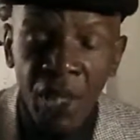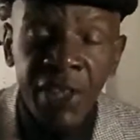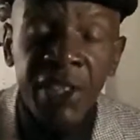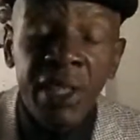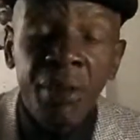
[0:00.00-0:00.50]

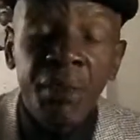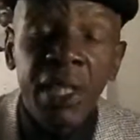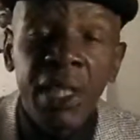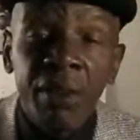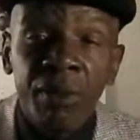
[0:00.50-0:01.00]
attend a
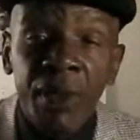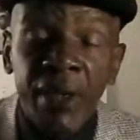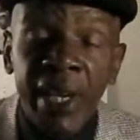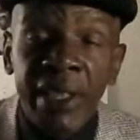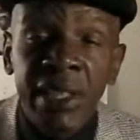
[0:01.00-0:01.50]
meeting,
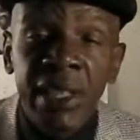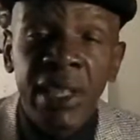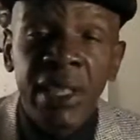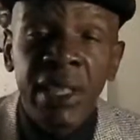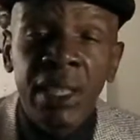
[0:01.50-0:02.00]
rather, at the
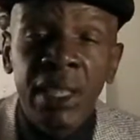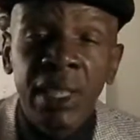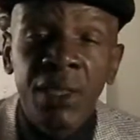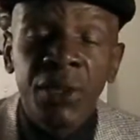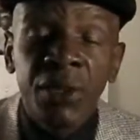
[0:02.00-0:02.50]

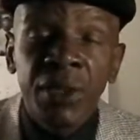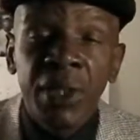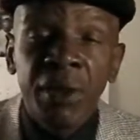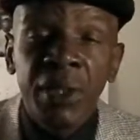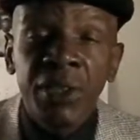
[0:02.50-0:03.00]

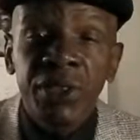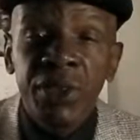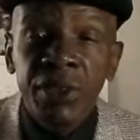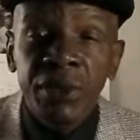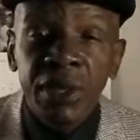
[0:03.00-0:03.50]
Unitarian
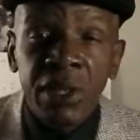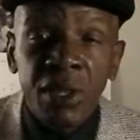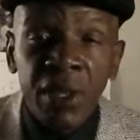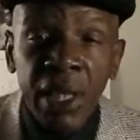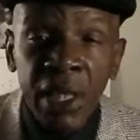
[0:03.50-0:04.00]
Church, which is
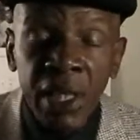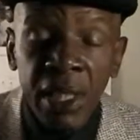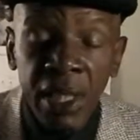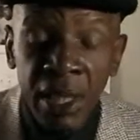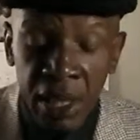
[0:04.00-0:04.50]
located
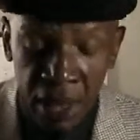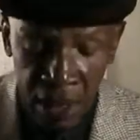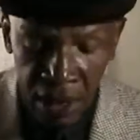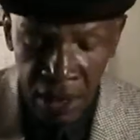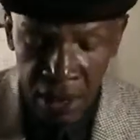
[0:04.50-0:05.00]

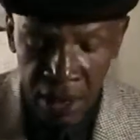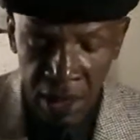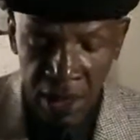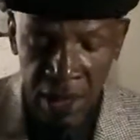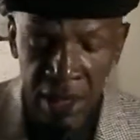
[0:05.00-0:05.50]

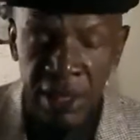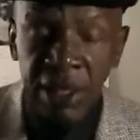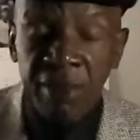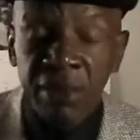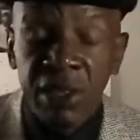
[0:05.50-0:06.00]
in
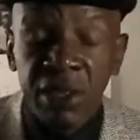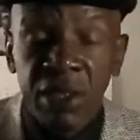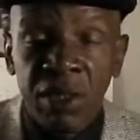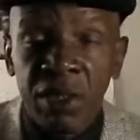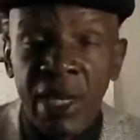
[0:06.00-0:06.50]
San
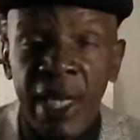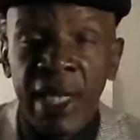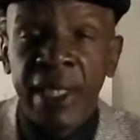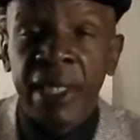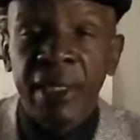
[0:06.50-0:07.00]
Francisco,
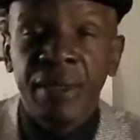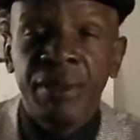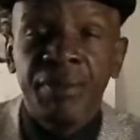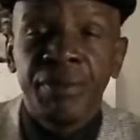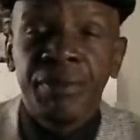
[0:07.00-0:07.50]

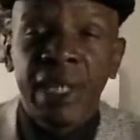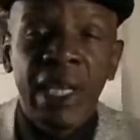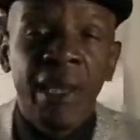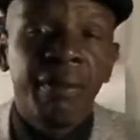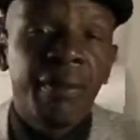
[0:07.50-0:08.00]

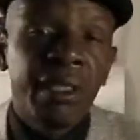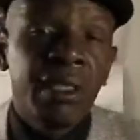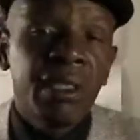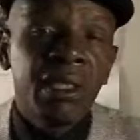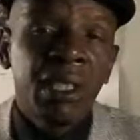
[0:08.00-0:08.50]

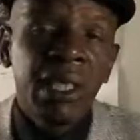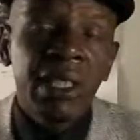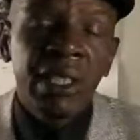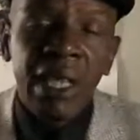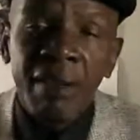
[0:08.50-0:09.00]

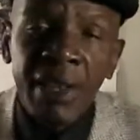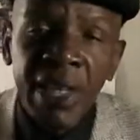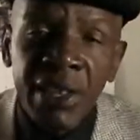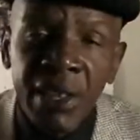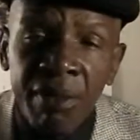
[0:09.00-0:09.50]

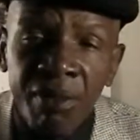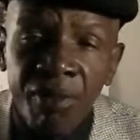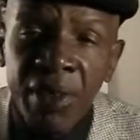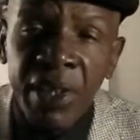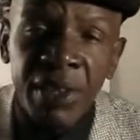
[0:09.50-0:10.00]
1187
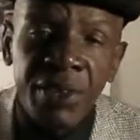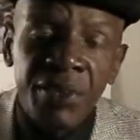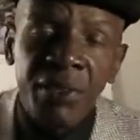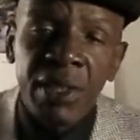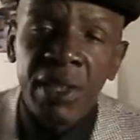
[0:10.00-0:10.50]
Franklin
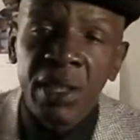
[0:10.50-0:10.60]
Street.